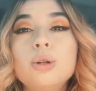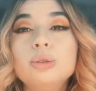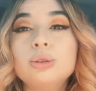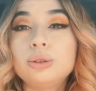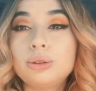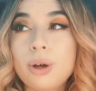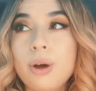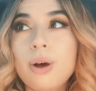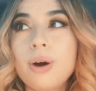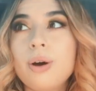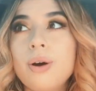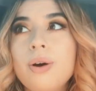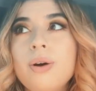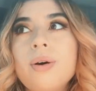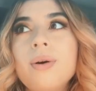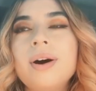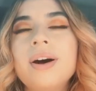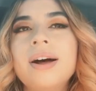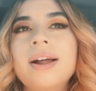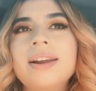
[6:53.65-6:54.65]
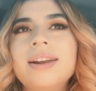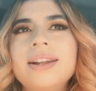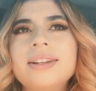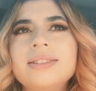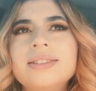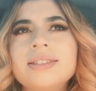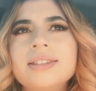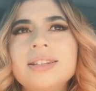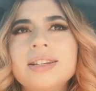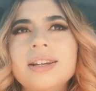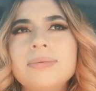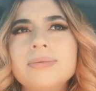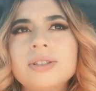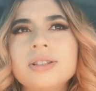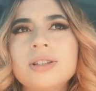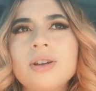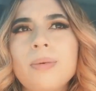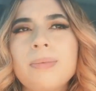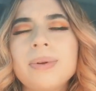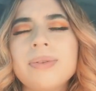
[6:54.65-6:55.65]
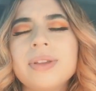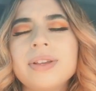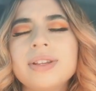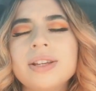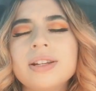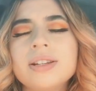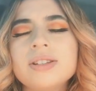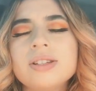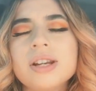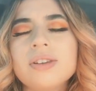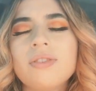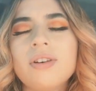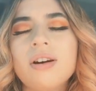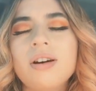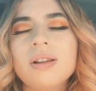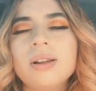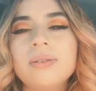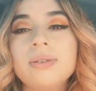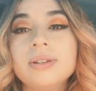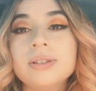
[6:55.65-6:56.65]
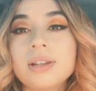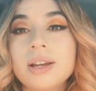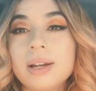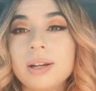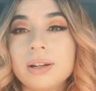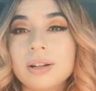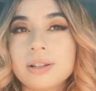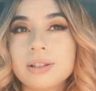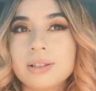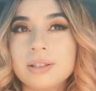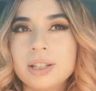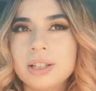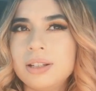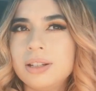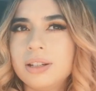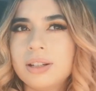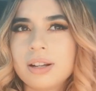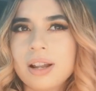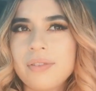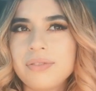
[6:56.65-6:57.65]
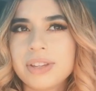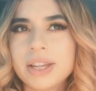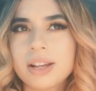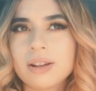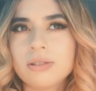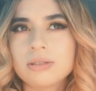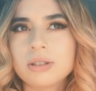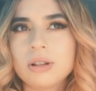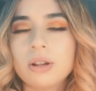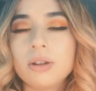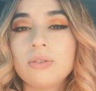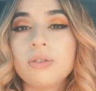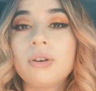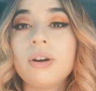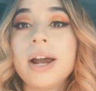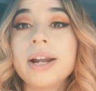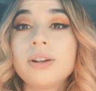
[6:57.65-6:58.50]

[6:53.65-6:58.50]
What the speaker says: So let's see. I'm just hoping they didn't shave all of his hair because he didn't have tingles all over.